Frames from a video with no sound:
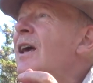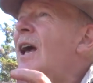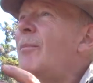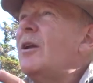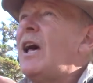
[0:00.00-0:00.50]

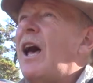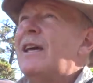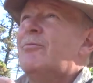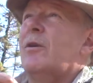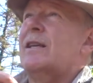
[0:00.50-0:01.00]
I'm on a
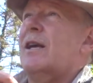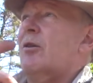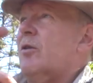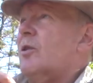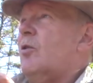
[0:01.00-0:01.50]
hike right now
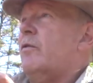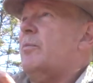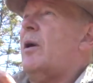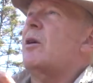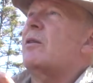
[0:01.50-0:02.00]
looking over
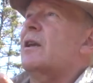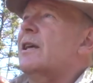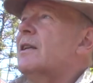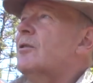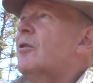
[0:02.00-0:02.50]
part of the
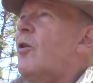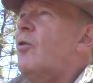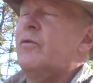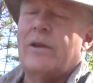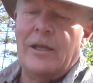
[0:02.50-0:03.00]
lake, a little
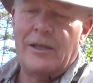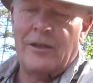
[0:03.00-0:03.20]
cove of the lake